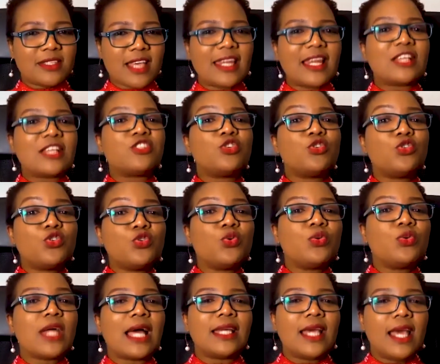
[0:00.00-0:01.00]
And as you do
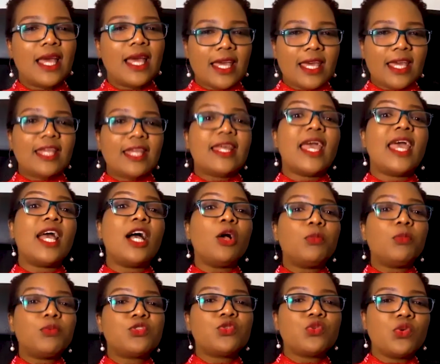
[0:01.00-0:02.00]
that, it
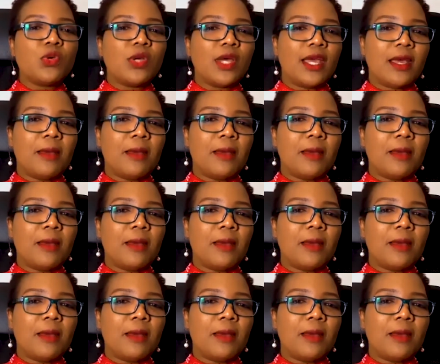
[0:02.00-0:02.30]
helps to